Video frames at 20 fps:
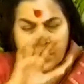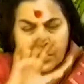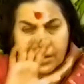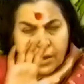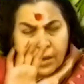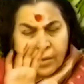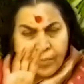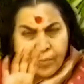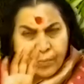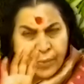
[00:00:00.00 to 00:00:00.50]

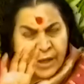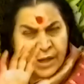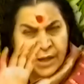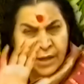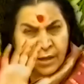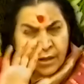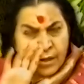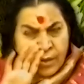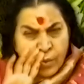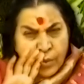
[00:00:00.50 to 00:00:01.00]

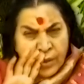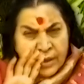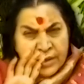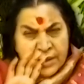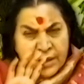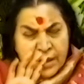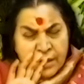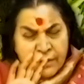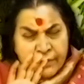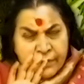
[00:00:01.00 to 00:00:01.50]
complete in
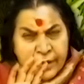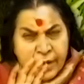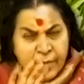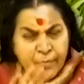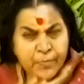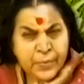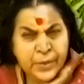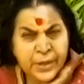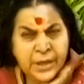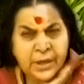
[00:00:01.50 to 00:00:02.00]
oneself,
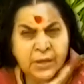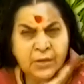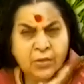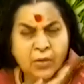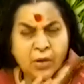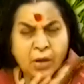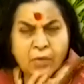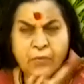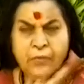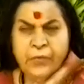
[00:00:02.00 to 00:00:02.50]
complete
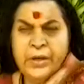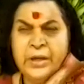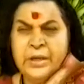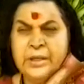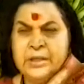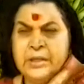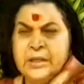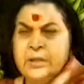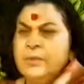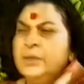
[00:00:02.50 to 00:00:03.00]

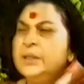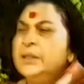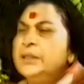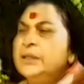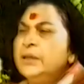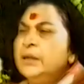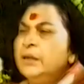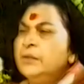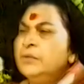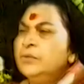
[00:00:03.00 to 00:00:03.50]
confidence in
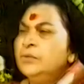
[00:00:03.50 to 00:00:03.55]
oneself.